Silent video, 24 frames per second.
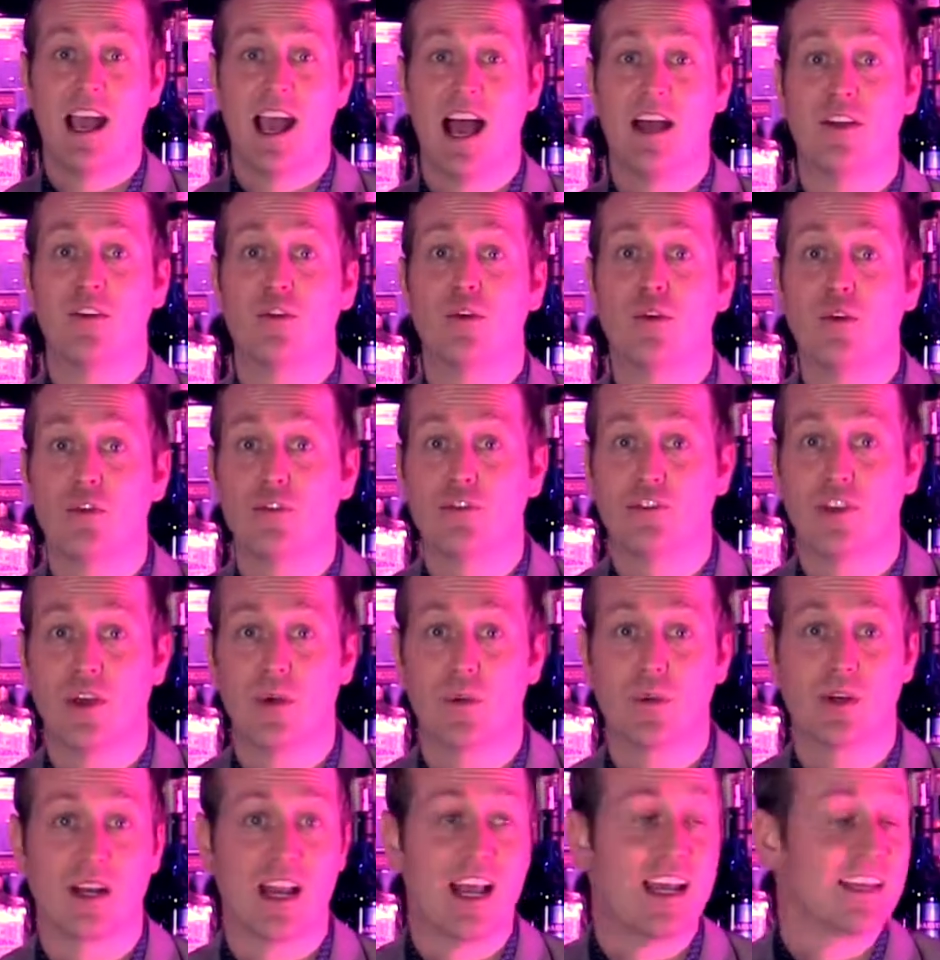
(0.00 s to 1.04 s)
and
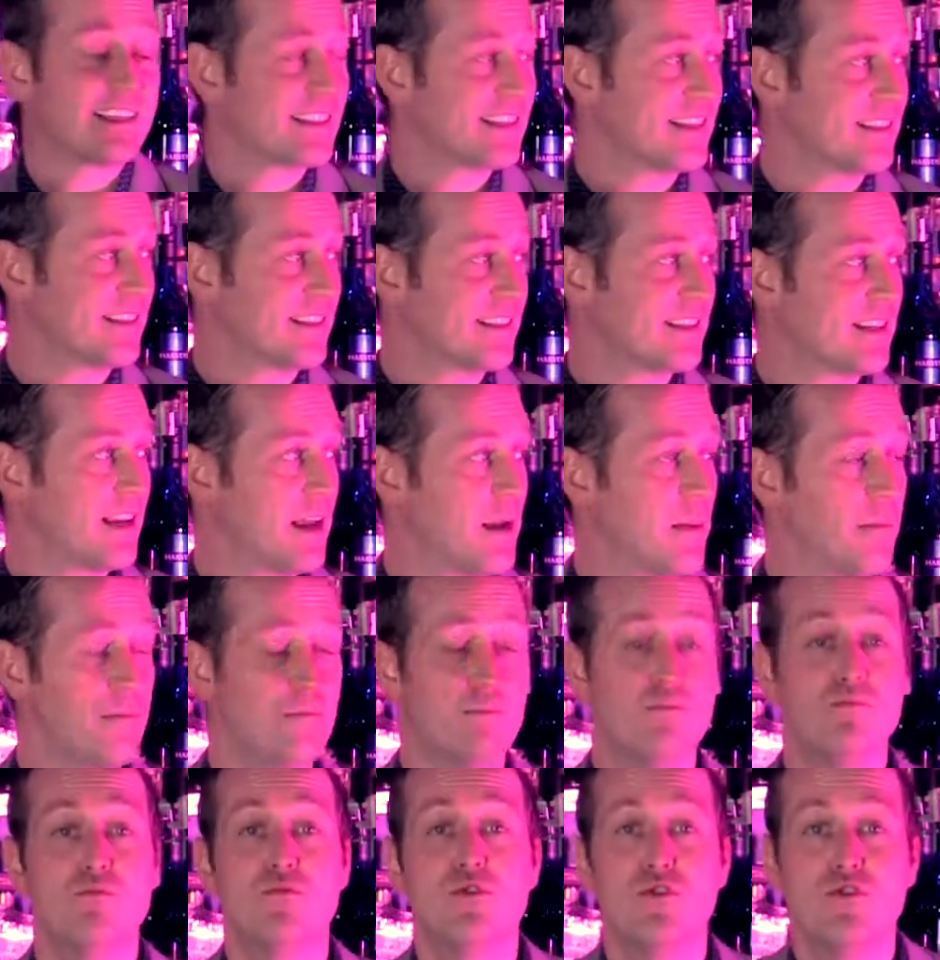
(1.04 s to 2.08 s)
also glasses
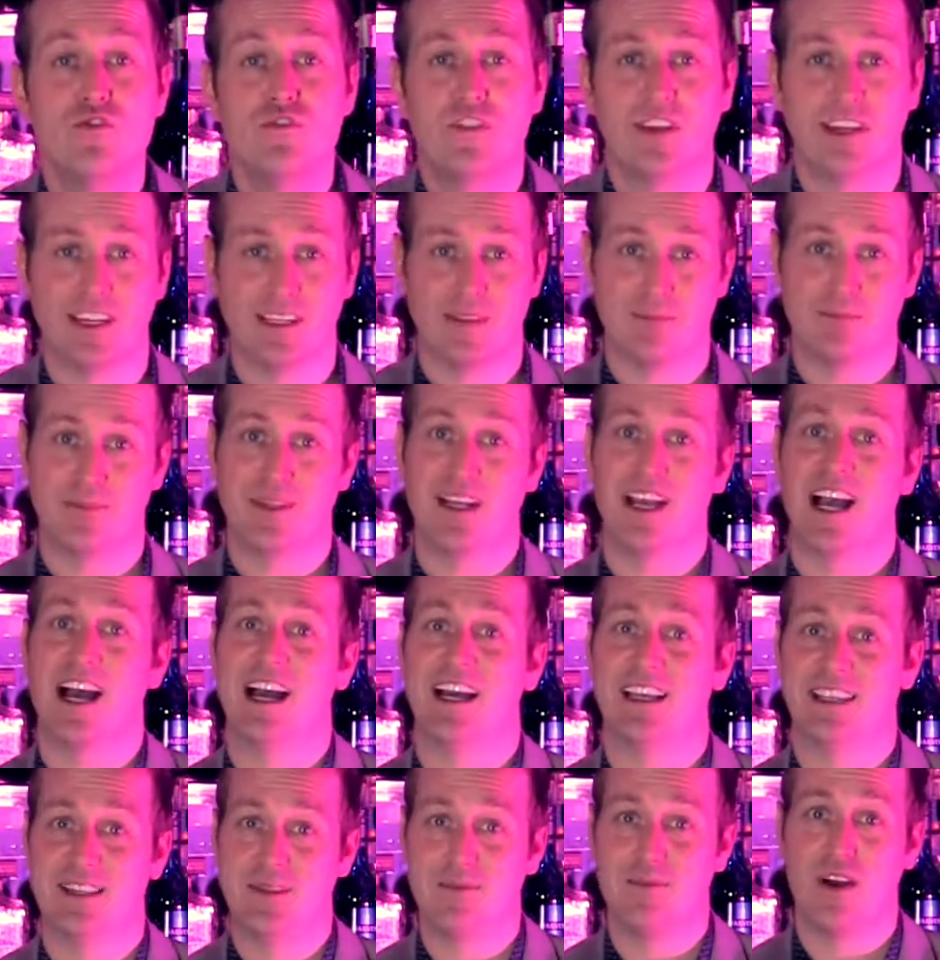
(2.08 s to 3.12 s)
moving
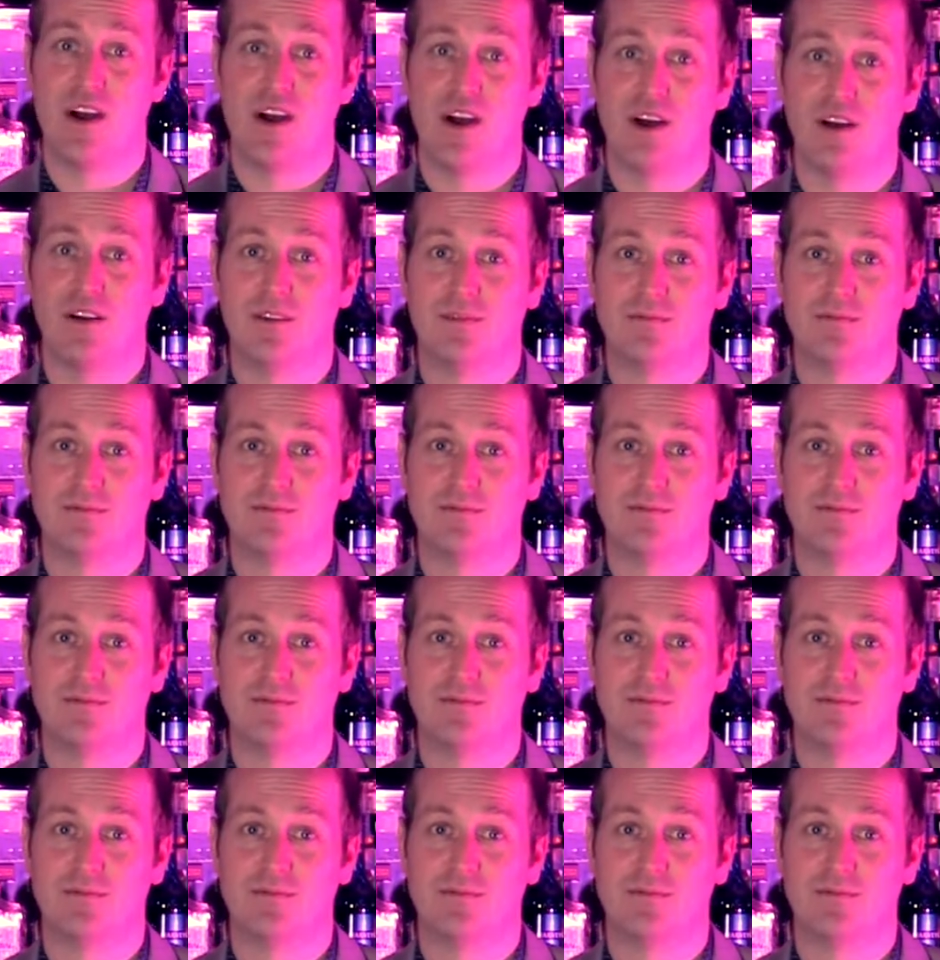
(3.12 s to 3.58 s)
behind the bar.